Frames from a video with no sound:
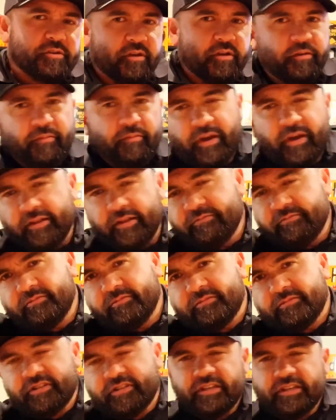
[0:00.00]
on my
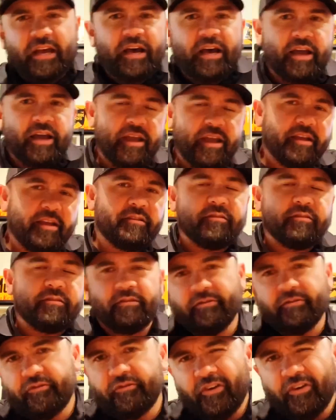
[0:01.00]
side
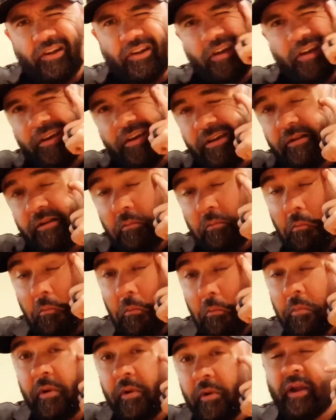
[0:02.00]
and front
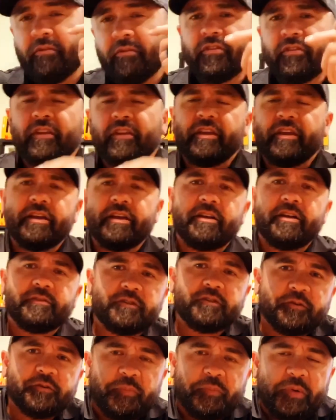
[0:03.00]
and everything
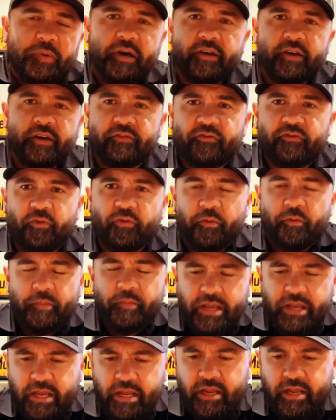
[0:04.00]
else. But for
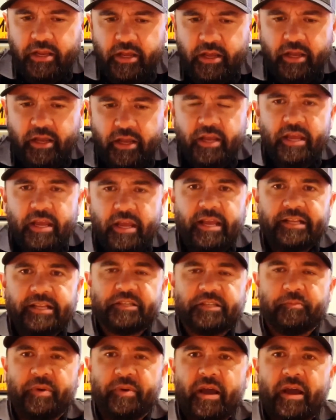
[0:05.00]
me,
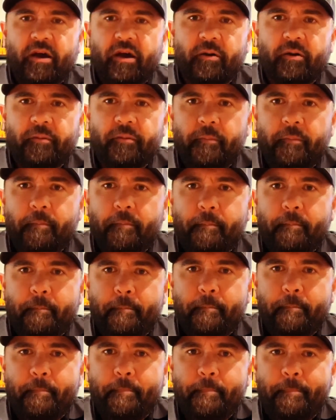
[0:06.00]
it's about
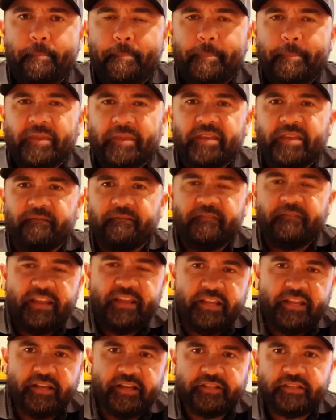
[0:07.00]

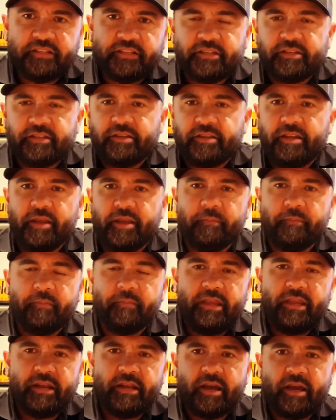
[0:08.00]
convenience and
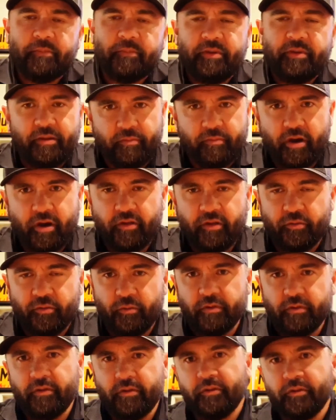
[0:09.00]
me not being bothered
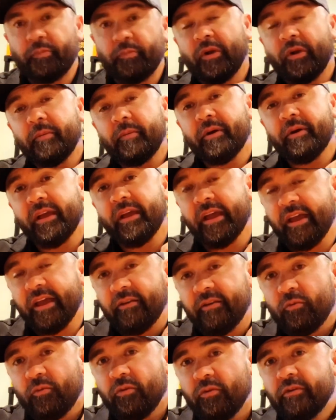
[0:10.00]
with it. The problem I
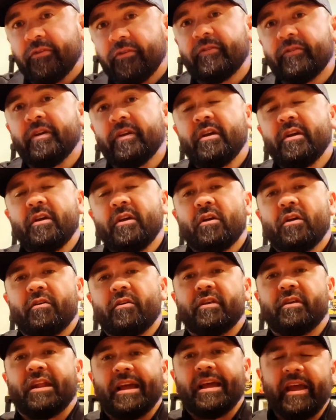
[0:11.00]
had with, or
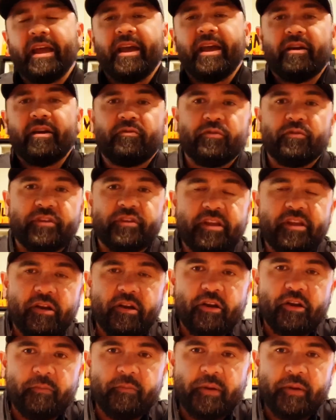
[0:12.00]
that I have with
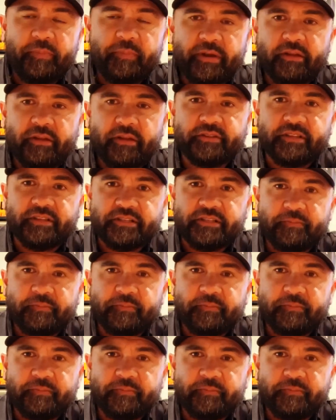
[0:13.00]
carrying on my belt, is